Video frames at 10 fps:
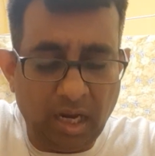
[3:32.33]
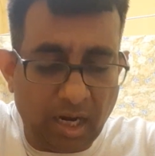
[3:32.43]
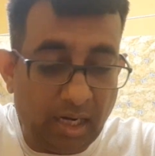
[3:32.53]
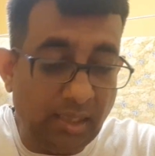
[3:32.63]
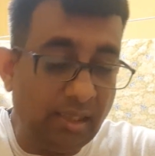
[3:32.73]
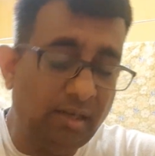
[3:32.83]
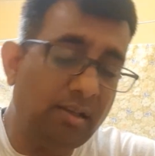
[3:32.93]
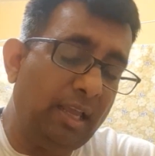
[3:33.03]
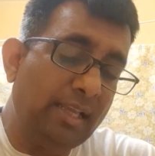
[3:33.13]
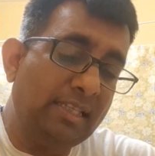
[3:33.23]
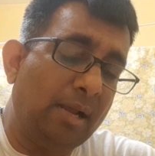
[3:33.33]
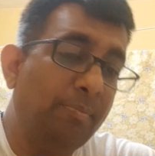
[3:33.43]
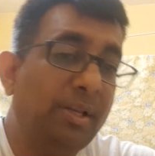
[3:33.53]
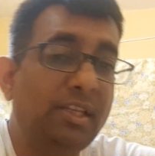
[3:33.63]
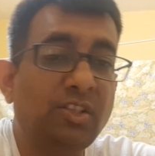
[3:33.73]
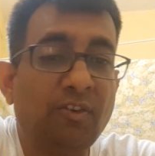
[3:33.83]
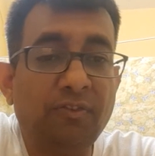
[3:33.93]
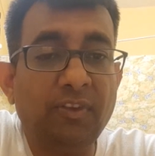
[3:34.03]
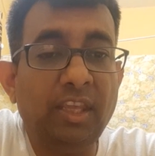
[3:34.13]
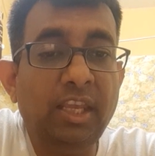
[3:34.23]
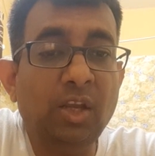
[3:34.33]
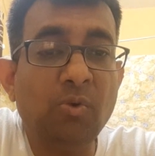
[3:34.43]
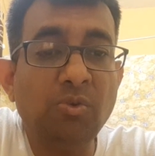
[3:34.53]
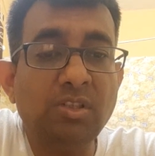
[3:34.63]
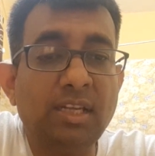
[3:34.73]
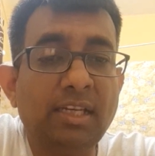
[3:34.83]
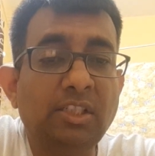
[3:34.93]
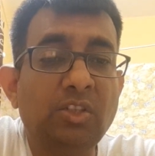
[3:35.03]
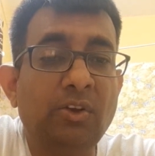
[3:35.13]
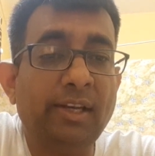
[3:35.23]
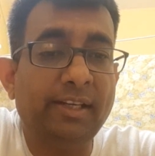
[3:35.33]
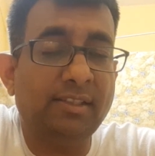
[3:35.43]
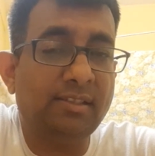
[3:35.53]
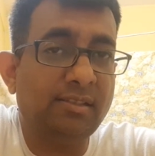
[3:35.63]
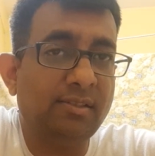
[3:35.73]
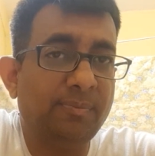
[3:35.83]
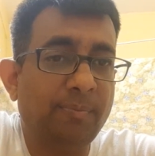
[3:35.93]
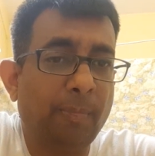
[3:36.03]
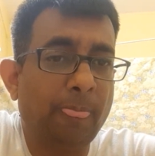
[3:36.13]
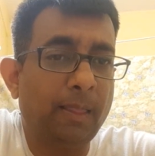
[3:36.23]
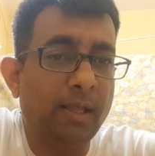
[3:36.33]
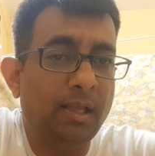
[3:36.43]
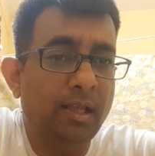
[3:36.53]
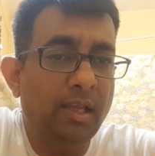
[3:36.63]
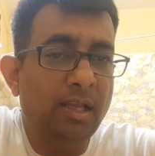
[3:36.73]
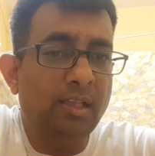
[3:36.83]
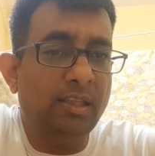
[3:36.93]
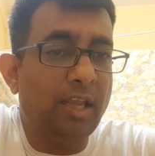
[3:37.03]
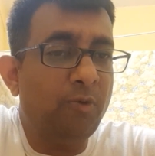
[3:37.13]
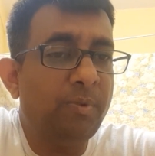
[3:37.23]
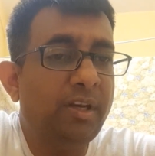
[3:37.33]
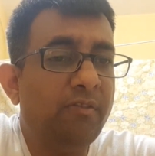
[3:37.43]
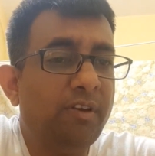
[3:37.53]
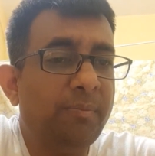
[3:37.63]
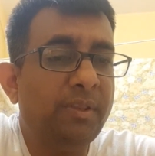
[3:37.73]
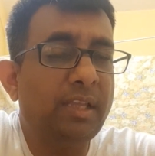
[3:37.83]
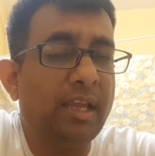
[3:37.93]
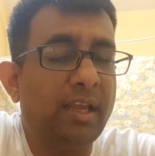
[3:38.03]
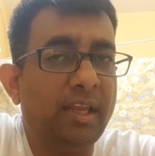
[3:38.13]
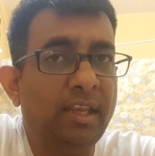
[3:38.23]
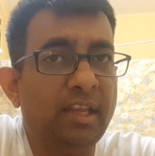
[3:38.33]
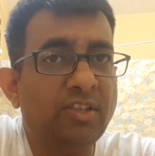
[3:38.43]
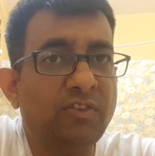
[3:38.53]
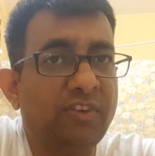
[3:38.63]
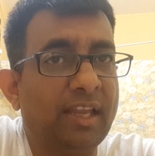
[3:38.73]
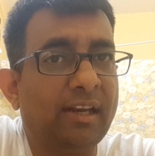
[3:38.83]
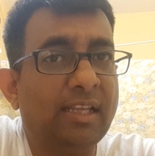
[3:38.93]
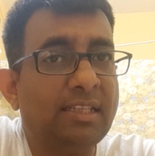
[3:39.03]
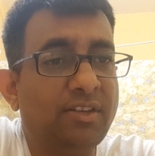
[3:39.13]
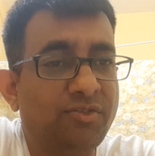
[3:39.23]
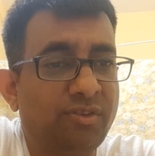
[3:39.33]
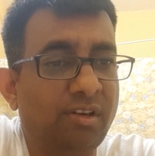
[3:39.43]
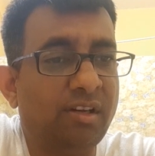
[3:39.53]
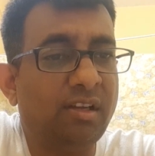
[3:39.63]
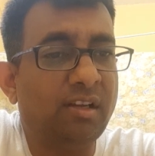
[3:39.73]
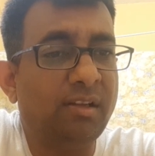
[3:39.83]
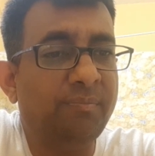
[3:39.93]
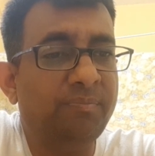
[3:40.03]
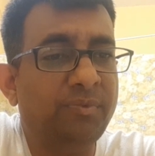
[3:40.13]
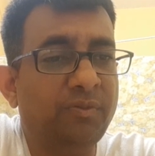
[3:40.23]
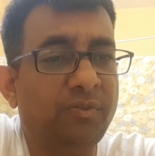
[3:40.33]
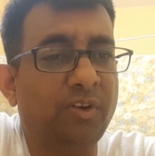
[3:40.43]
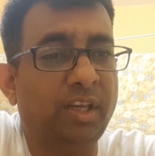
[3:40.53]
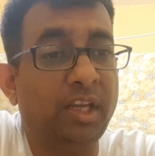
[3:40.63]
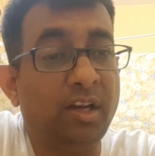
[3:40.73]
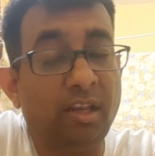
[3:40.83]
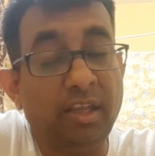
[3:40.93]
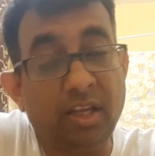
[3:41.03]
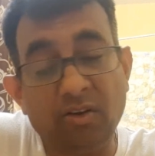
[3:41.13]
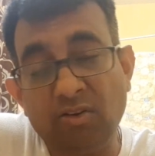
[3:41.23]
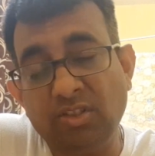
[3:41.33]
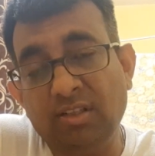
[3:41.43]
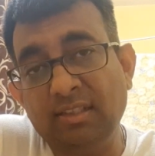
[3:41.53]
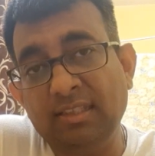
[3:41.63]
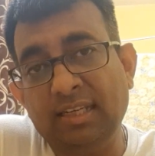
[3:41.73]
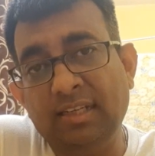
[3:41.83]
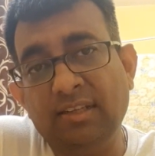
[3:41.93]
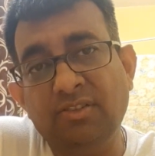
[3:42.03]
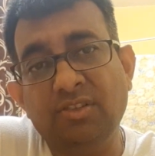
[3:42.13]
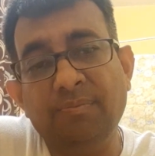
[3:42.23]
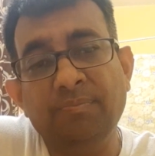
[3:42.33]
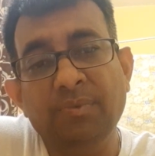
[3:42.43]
Another example is of EcoSan toilets. They have been developed in the areas of Kerala and Sri Lanka for ecological sanitation.